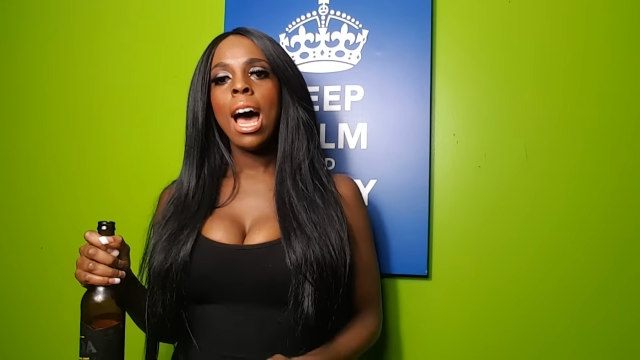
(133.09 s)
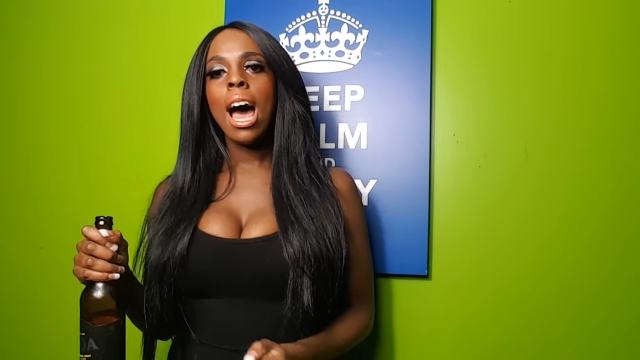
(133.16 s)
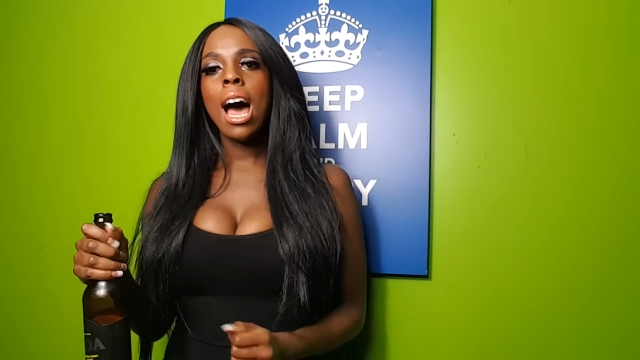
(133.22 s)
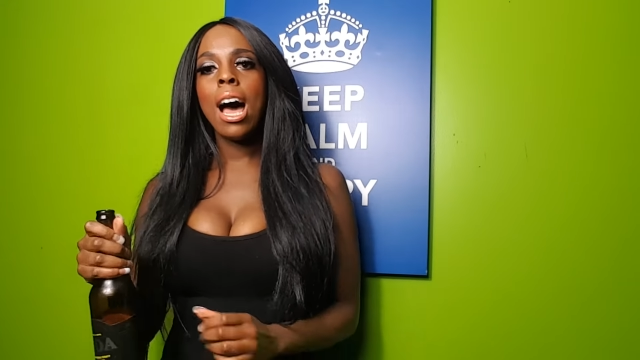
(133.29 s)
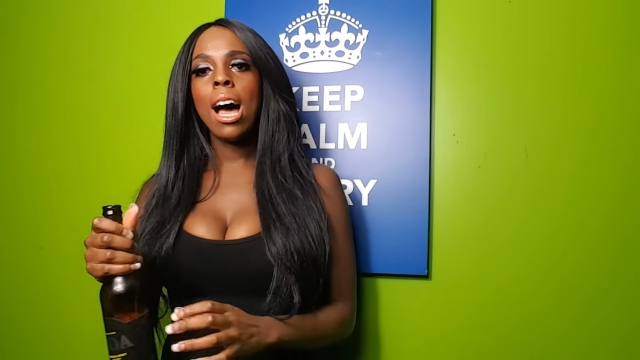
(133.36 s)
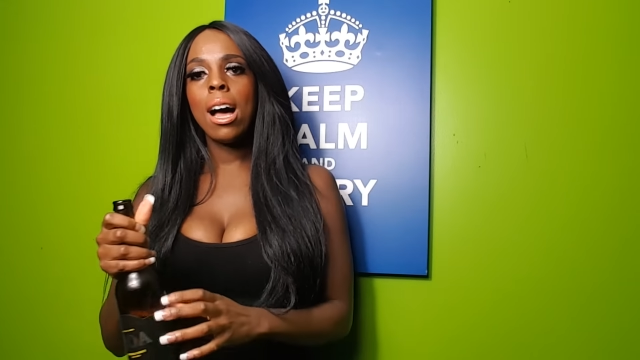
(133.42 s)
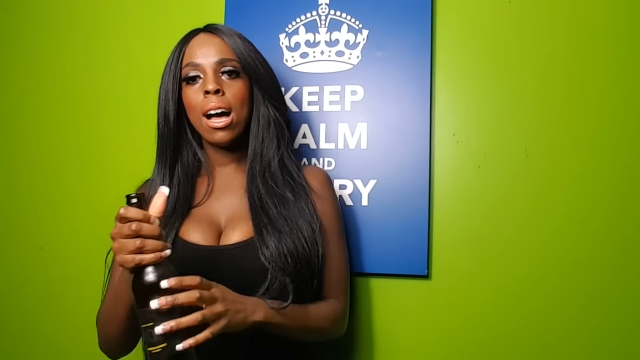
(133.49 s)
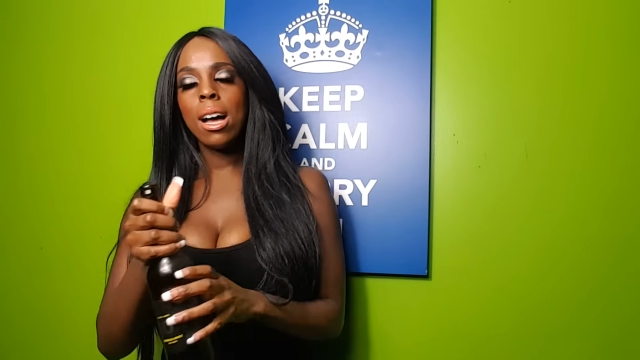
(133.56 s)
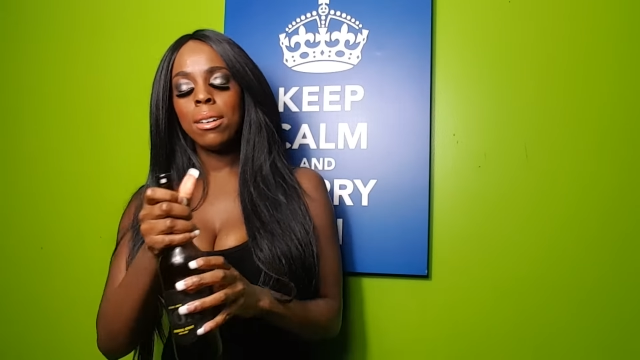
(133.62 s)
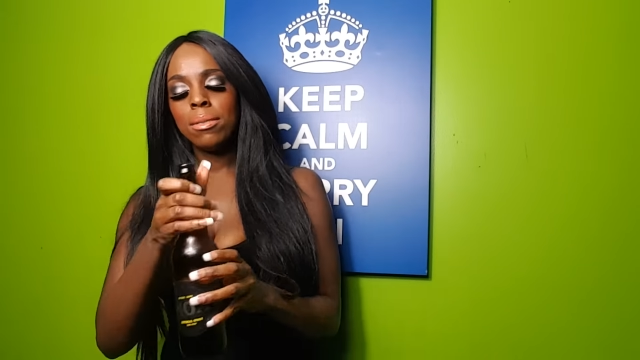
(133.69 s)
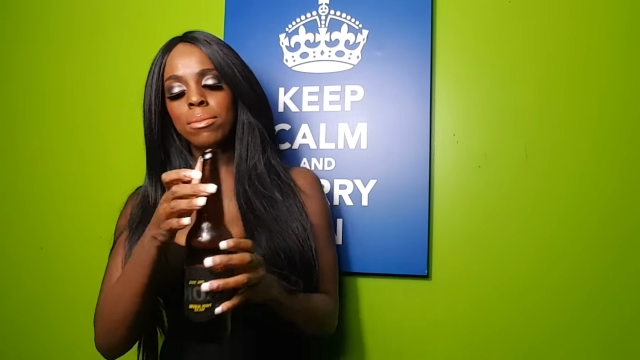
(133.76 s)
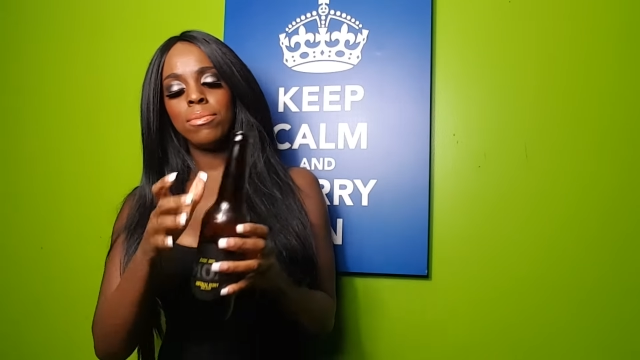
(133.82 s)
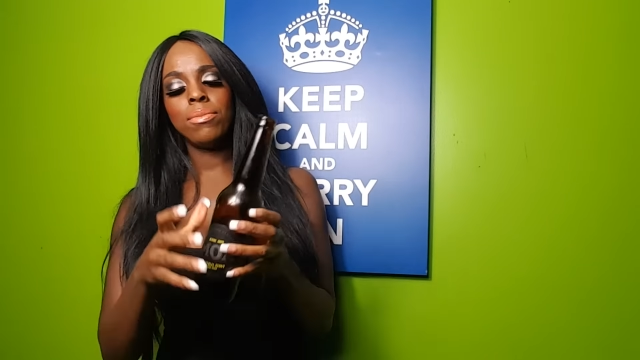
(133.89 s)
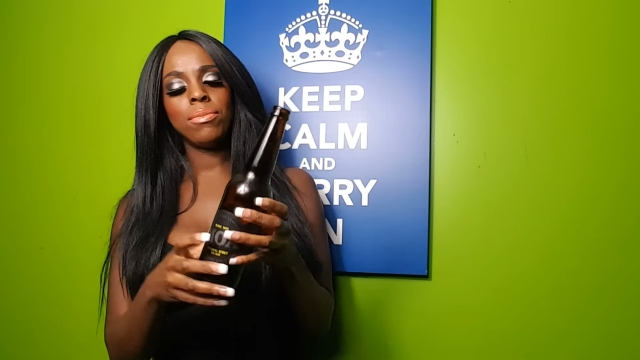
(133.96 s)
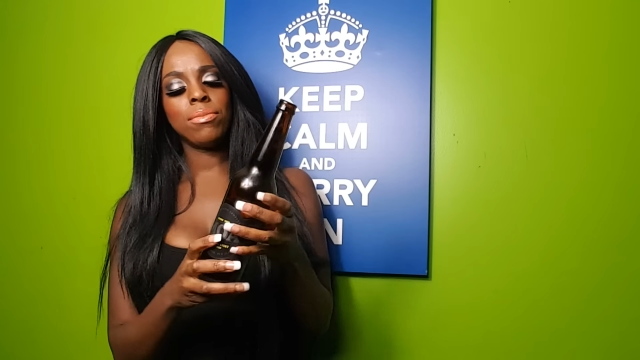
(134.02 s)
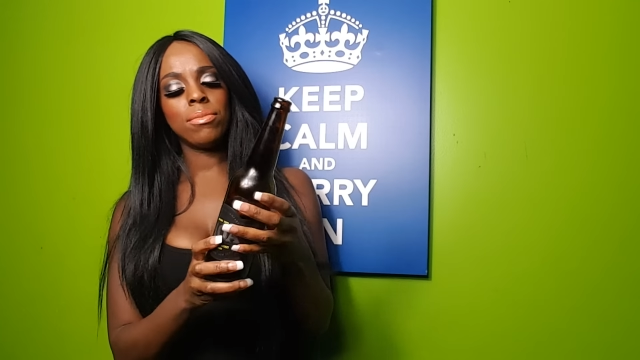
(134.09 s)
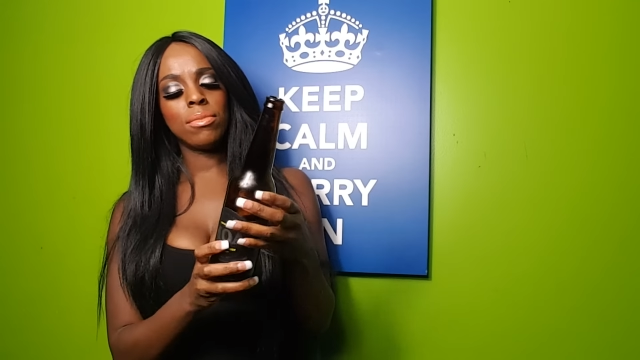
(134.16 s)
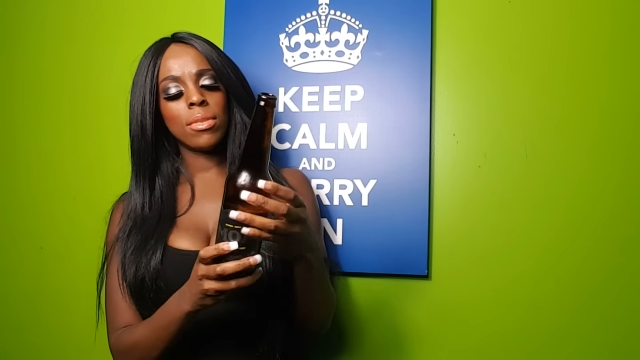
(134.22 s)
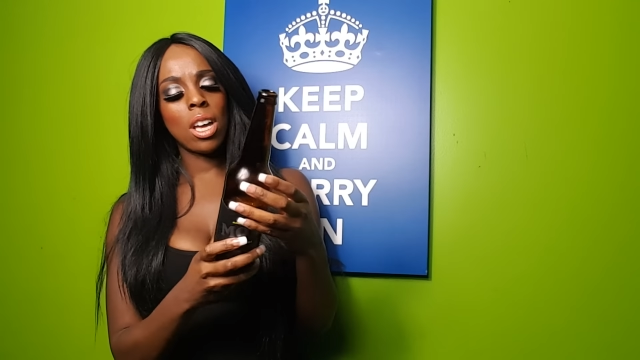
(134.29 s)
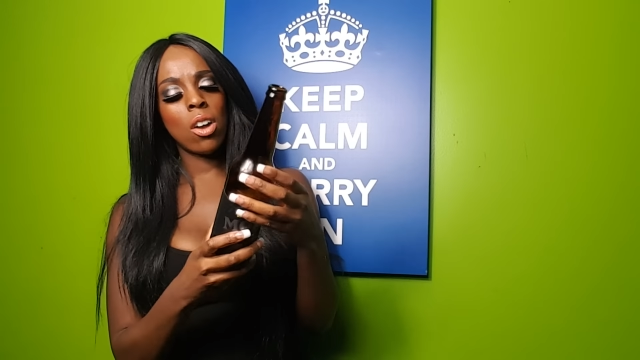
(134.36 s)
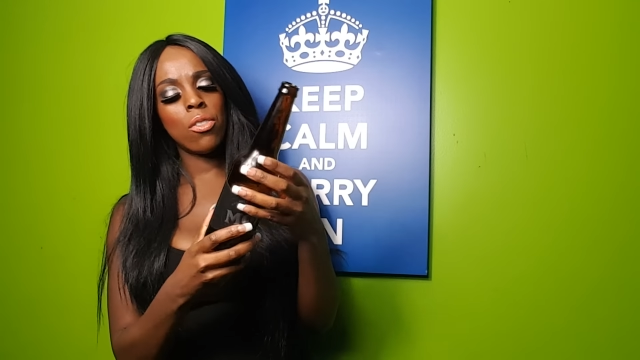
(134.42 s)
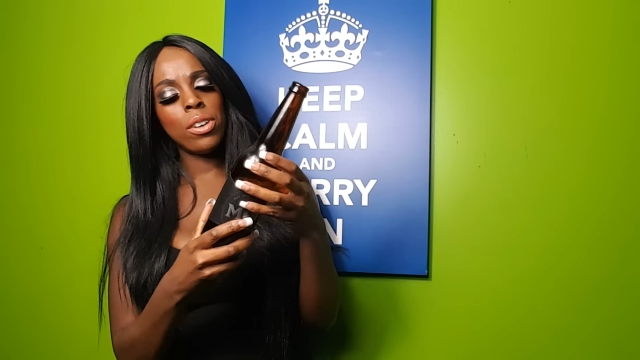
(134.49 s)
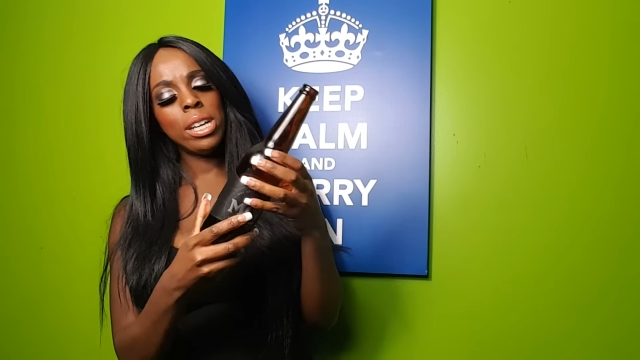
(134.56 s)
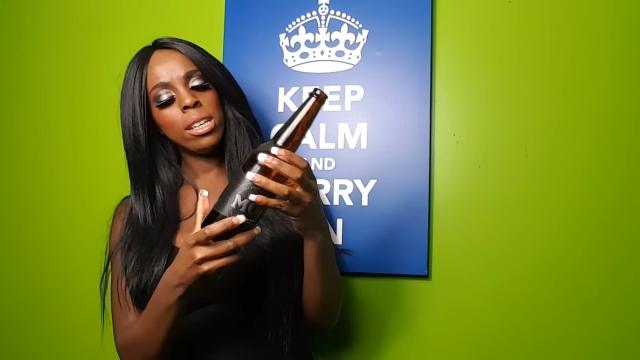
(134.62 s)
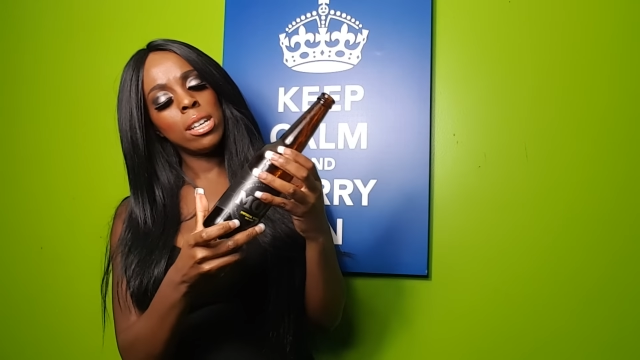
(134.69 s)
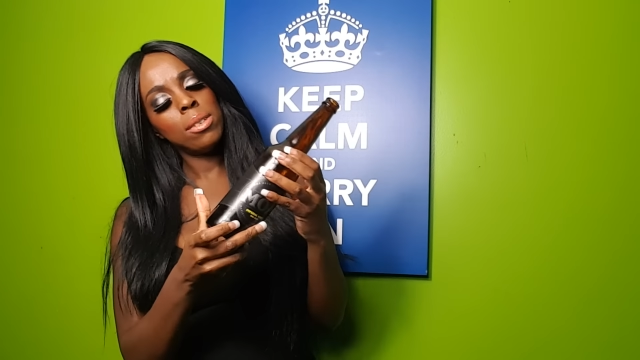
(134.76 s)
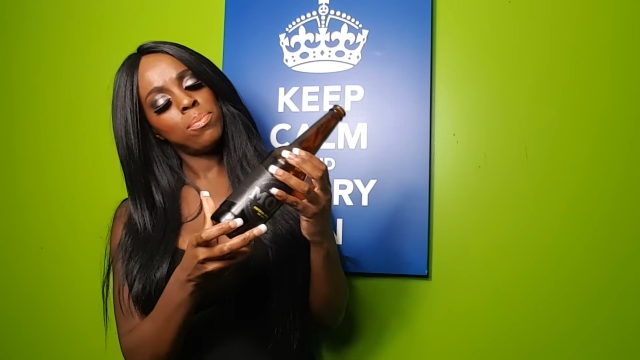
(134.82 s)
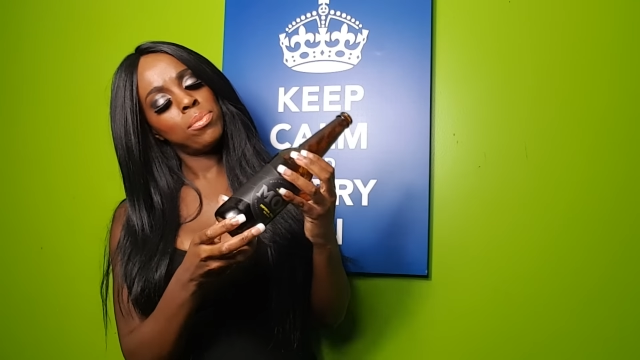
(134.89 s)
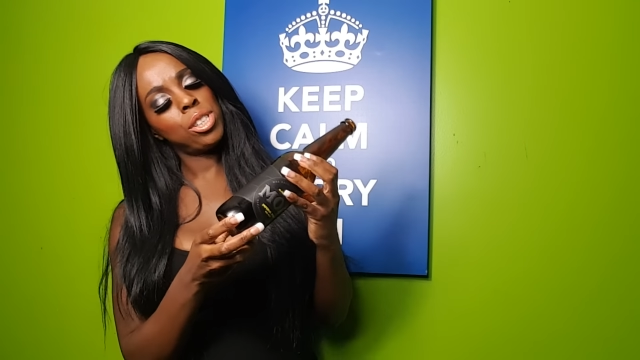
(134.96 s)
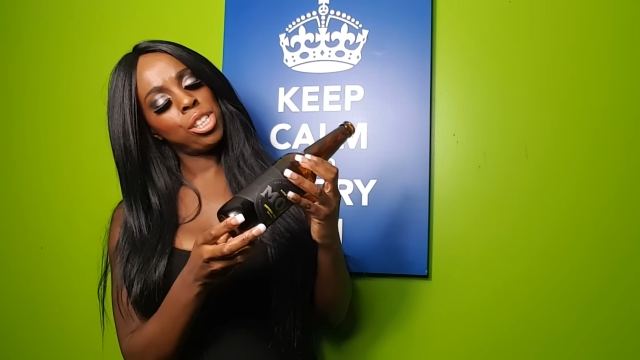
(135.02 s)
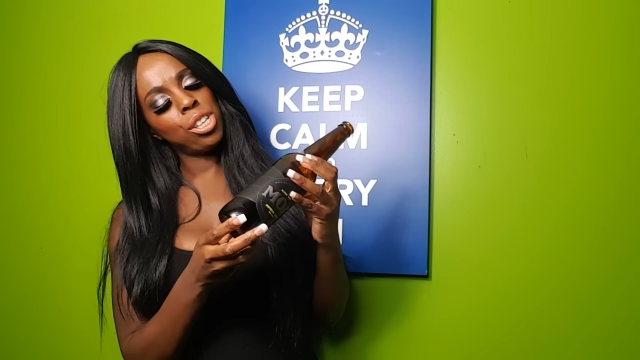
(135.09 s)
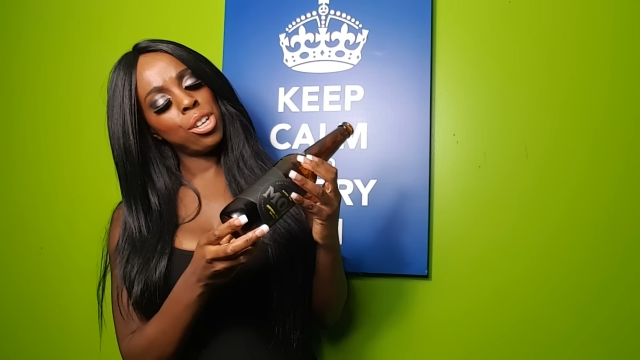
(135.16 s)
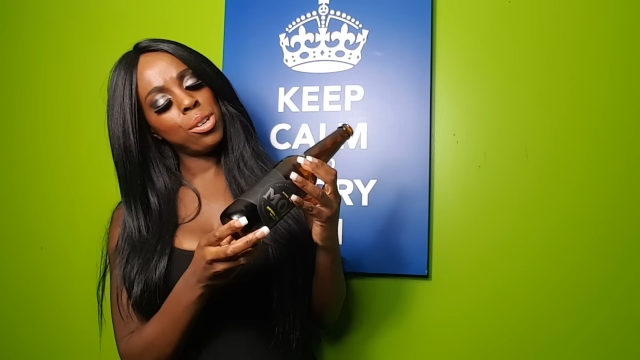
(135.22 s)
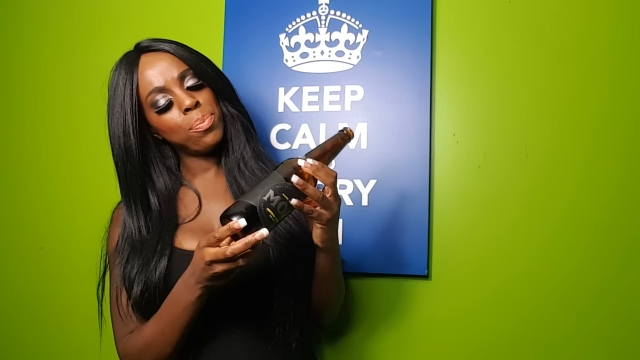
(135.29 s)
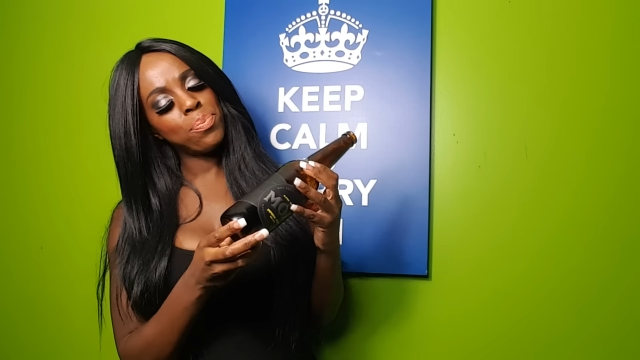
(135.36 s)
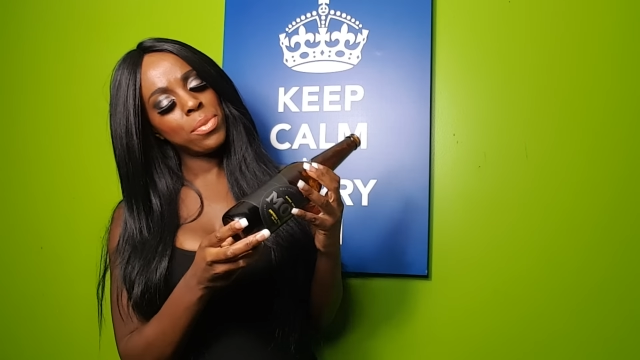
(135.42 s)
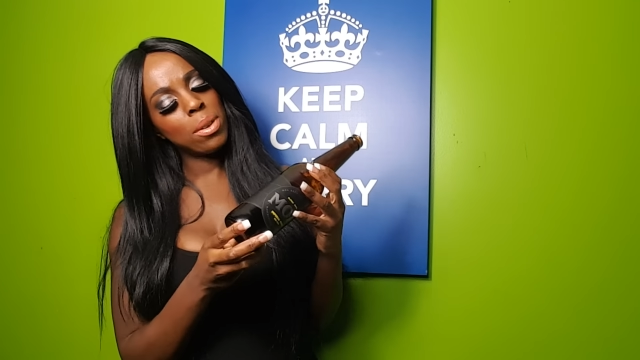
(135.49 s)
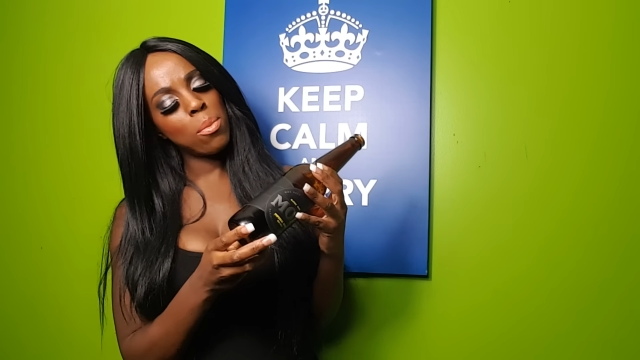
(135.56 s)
I'll read it to you.